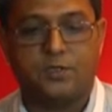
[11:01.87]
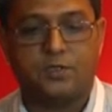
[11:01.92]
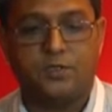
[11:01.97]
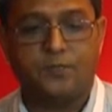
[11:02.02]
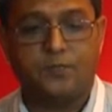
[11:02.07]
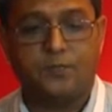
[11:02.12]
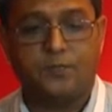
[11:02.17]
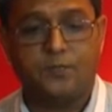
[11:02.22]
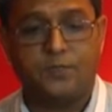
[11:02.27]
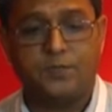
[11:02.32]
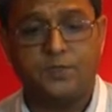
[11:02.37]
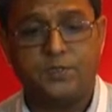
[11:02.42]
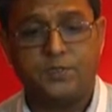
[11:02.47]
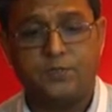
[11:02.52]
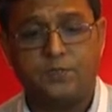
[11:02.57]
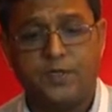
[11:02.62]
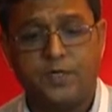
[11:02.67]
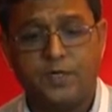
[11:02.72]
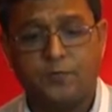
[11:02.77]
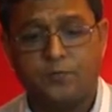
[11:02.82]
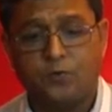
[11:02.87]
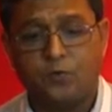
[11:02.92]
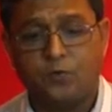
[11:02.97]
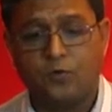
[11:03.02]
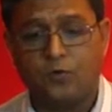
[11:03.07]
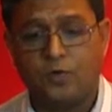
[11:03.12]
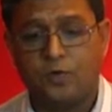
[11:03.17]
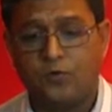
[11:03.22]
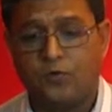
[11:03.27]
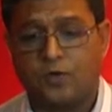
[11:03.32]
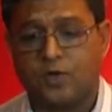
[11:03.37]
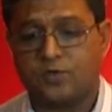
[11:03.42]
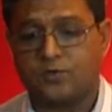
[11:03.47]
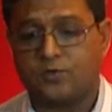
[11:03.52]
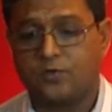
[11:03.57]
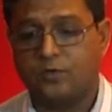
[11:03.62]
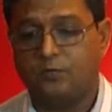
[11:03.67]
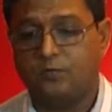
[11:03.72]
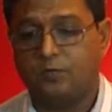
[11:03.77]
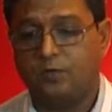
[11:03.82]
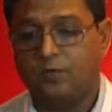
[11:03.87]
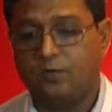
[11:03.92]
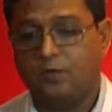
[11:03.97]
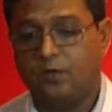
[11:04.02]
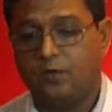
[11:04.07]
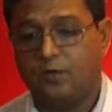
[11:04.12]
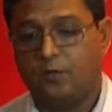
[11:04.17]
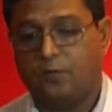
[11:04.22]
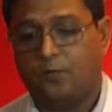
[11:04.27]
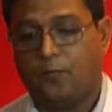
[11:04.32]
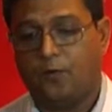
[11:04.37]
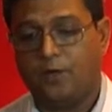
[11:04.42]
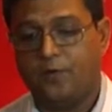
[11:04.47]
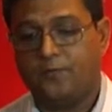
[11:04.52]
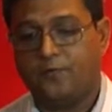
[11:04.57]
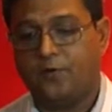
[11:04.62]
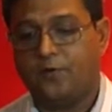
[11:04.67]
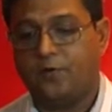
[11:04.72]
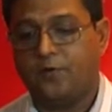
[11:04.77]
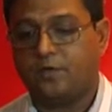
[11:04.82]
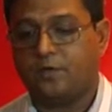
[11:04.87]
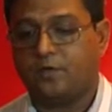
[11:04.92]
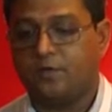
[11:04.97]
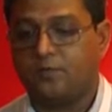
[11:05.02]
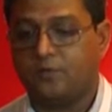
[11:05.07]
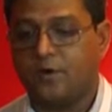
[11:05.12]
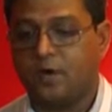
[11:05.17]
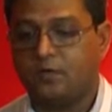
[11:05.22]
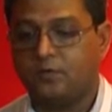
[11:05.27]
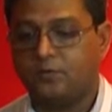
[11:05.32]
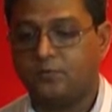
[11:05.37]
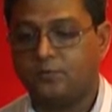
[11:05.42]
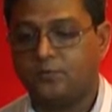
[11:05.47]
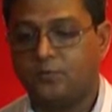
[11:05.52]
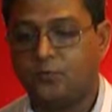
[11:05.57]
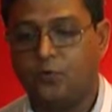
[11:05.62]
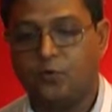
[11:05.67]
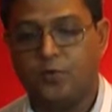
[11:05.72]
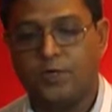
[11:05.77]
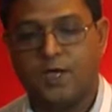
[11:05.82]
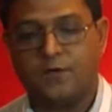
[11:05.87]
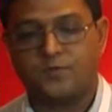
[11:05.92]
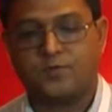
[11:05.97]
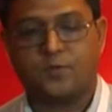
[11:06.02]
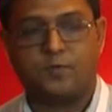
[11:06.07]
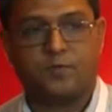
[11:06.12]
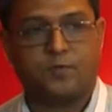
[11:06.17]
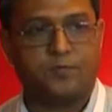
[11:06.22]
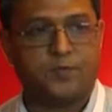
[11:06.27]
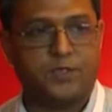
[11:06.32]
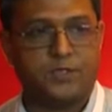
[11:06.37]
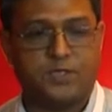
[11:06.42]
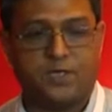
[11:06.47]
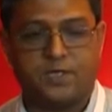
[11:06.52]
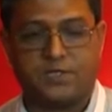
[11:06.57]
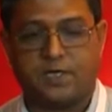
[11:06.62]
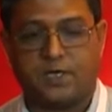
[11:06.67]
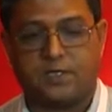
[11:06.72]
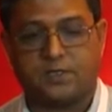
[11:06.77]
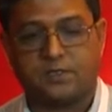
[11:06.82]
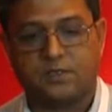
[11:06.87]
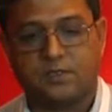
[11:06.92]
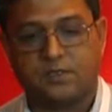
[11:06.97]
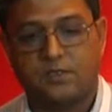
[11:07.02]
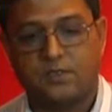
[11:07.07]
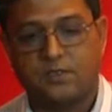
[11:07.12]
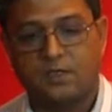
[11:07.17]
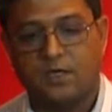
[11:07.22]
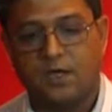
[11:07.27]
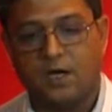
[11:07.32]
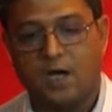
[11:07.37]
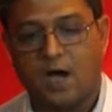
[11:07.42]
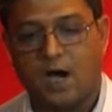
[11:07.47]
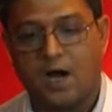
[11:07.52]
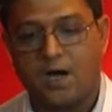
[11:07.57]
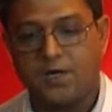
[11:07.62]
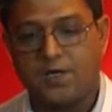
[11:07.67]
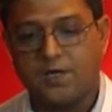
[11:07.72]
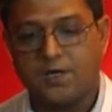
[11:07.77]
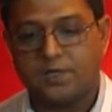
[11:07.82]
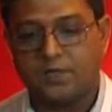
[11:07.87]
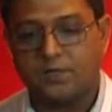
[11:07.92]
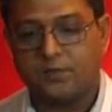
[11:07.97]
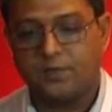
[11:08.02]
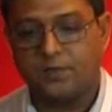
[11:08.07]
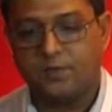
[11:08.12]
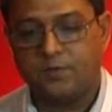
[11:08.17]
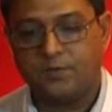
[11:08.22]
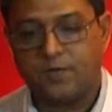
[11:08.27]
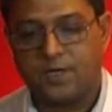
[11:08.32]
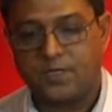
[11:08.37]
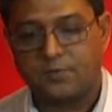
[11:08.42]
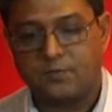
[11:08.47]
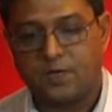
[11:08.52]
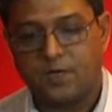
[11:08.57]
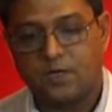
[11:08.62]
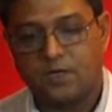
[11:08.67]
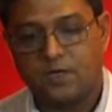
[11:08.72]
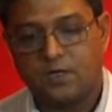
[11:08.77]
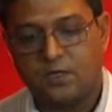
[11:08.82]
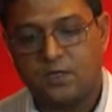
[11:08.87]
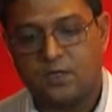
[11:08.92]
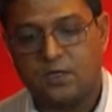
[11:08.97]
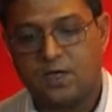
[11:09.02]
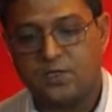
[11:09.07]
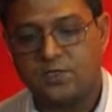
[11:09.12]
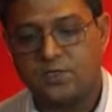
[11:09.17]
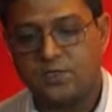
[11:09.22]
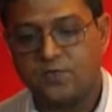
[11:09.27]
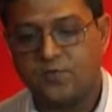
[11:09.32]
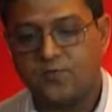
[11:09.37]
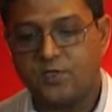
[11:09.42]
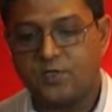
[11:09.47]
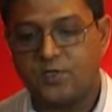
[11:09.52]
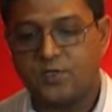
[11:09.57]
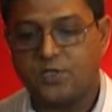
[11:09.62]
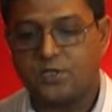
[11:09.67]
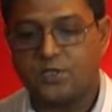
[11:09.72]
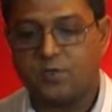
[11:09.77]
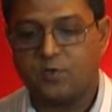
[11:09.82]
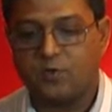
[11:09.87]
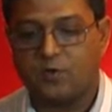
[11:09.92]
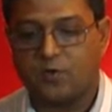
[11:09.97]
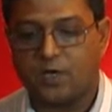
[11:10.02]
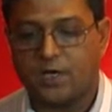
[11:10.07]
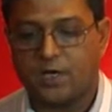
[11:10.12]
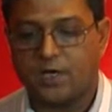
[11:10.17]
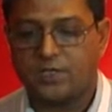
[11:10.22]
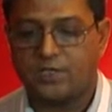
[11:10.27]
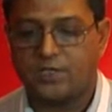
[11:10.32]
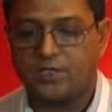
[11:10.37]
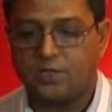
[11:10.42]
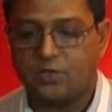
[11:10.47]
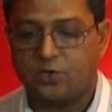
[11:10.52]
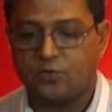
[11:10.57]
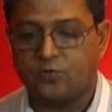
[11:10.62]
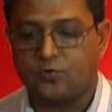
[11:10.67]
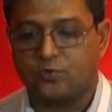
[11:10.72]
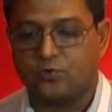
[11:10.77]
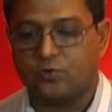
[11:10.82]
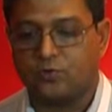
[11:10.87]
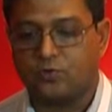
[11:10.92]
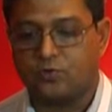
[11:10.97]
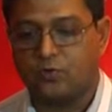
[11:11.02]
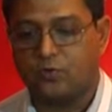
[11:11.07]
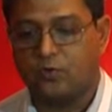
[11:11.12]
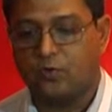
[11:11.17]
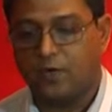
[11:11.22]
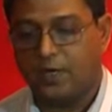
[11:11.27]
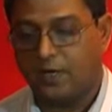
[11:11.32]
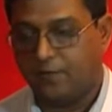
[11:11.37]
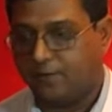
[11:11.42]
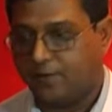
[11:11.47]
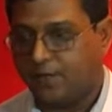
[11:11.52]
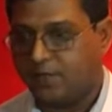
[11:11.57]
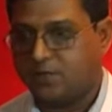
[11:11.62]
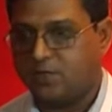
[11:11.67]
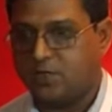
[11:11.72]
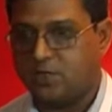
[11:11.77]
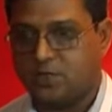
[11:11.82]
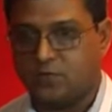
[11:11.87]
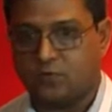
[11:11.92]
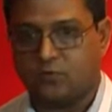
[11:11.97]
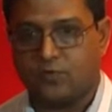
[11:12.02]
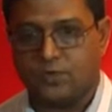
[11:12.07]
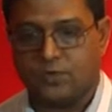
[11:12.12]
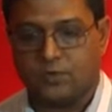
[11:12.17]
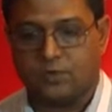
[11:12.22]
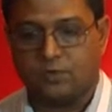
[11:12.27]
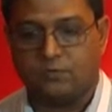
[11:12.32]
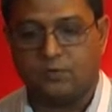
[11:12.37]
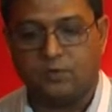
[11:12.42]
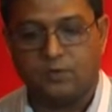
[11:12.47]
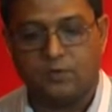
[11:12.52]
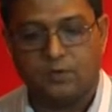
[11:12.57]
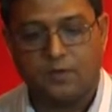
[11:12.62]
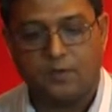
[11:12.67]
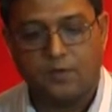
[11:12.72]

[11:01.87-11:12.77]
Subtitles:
This is very poorly water soluble, polyphenolic compound, poorly absorbed from the GI tract, undetectable in plasma, doesn't reach systemic organs and tissues, so efficacy is questionable.